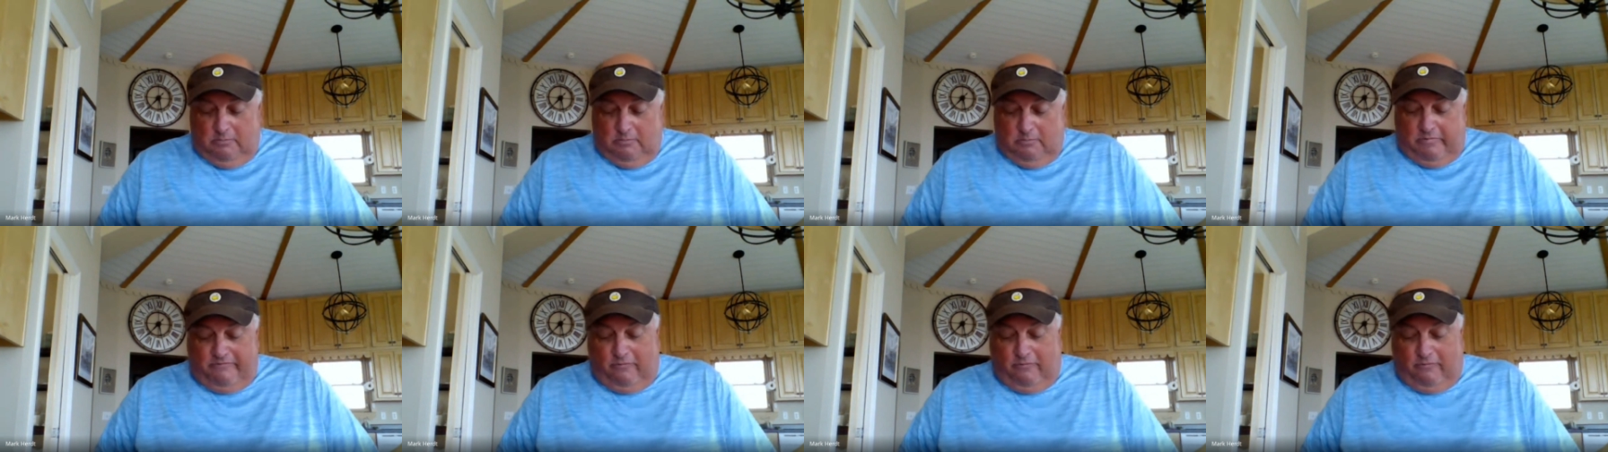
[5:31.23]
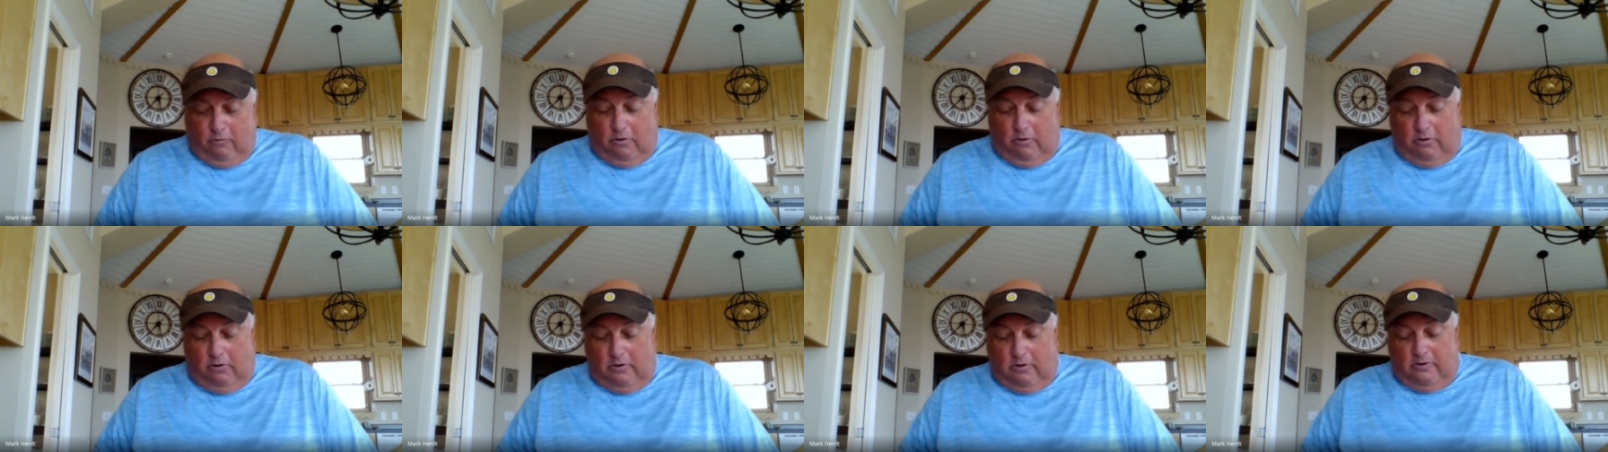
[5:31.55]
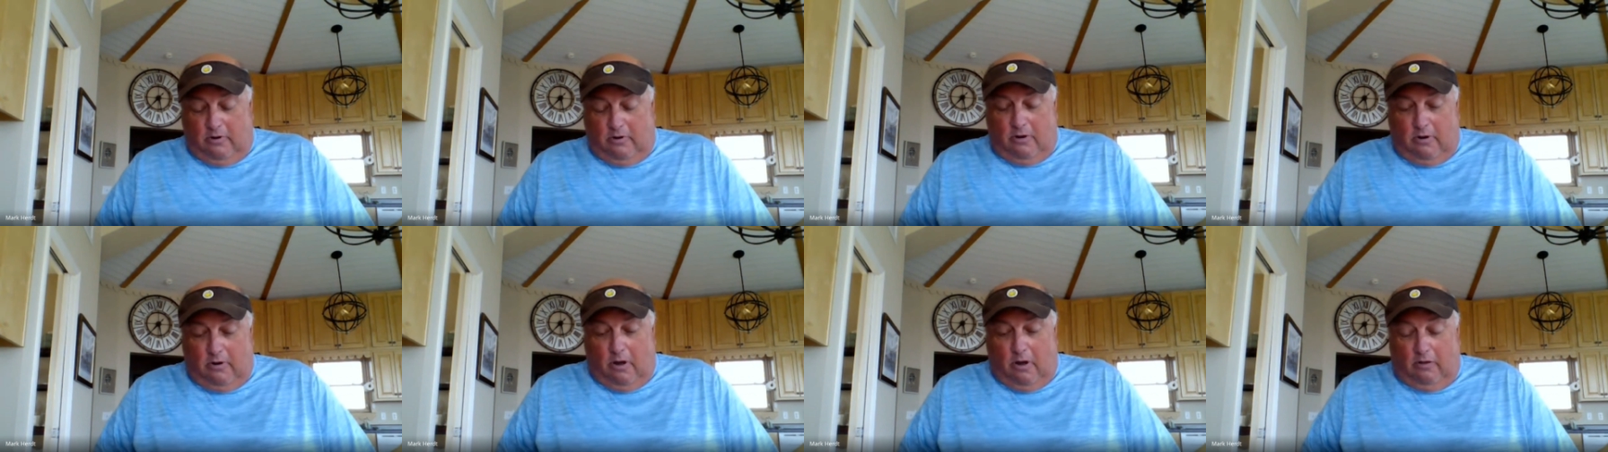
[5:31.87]

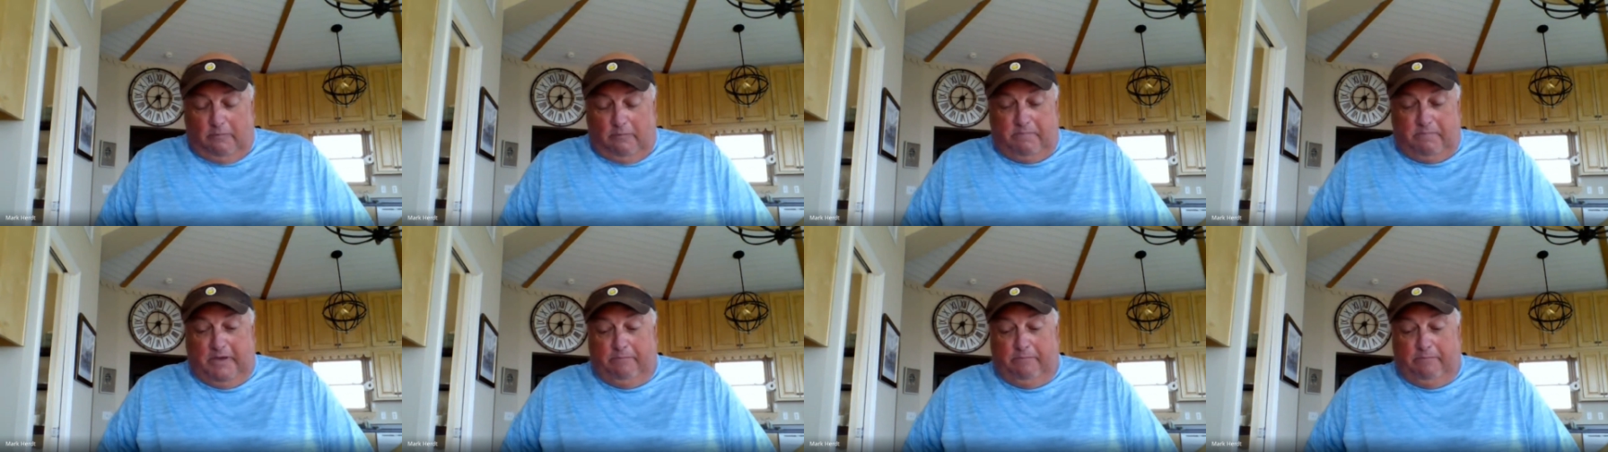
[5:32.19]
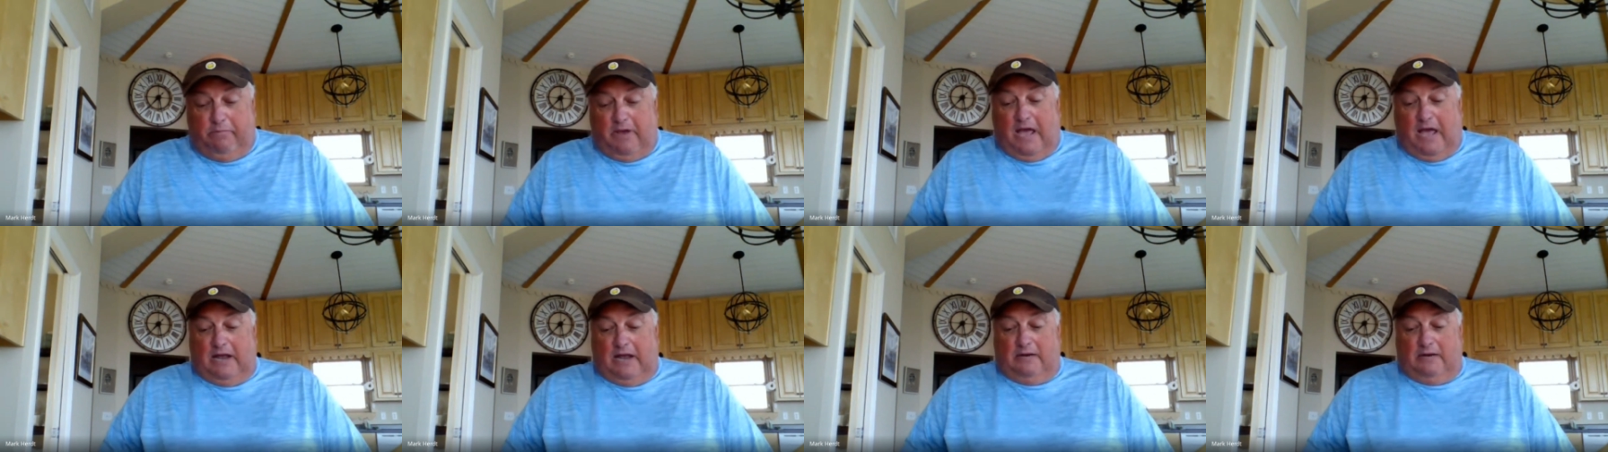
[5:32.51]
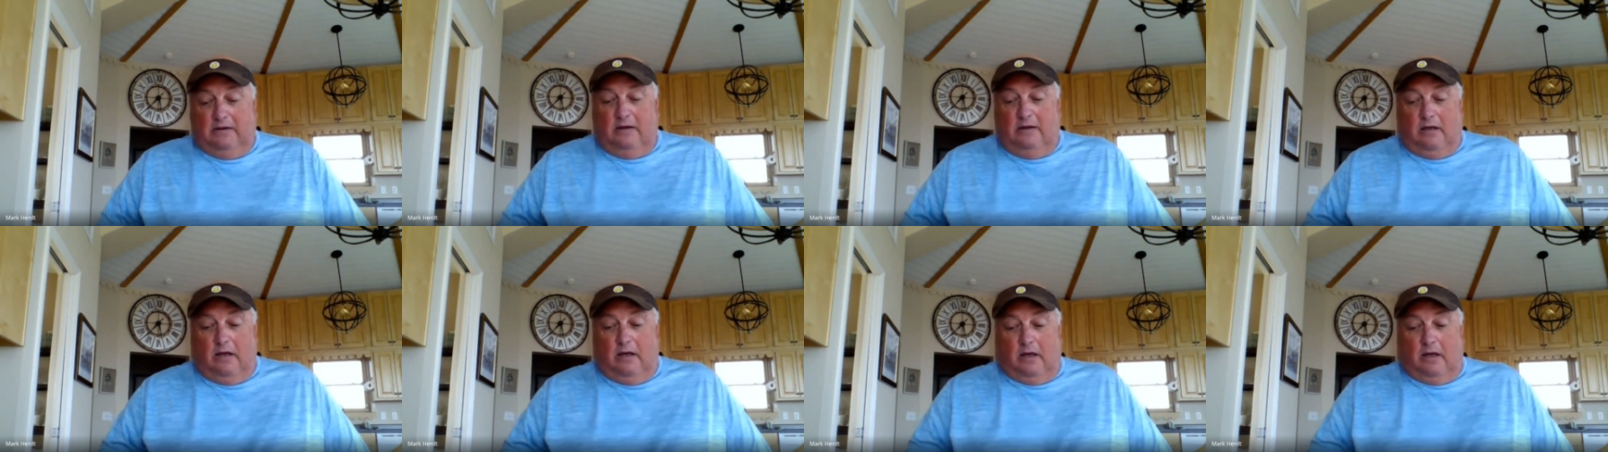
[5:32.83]
before all the people got
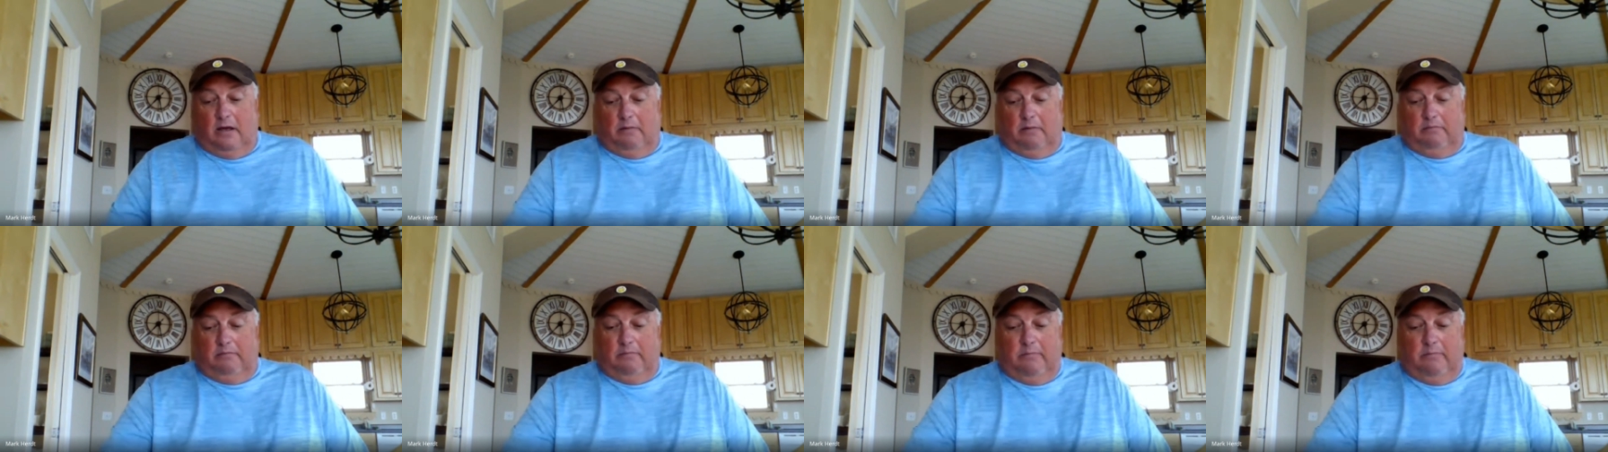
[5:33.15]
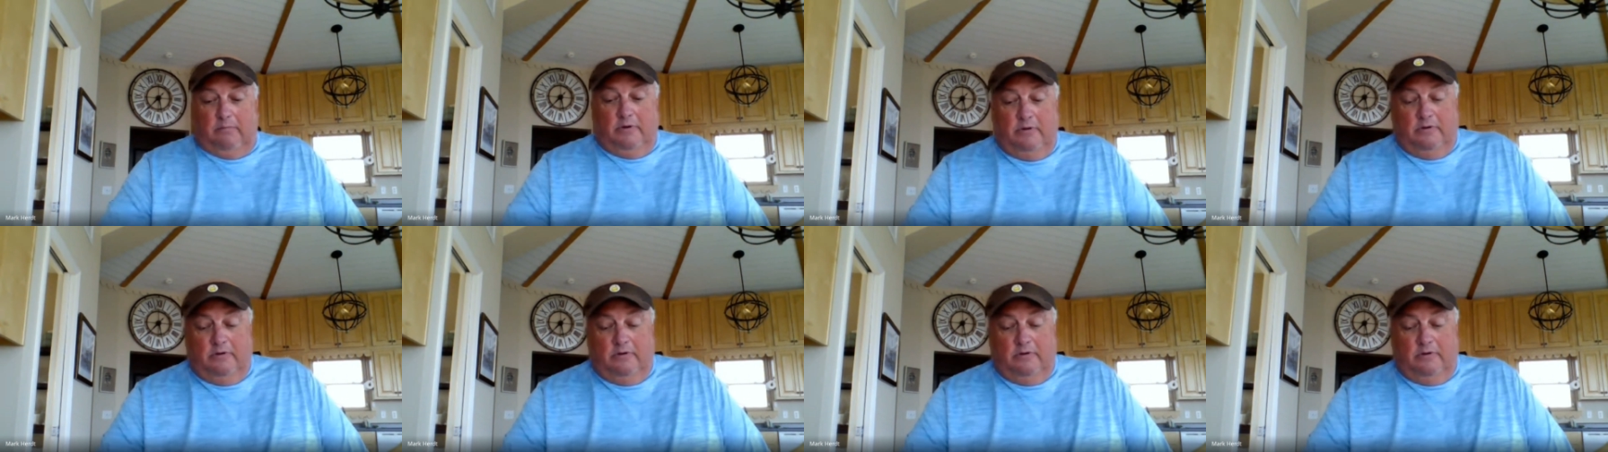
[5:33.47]
um,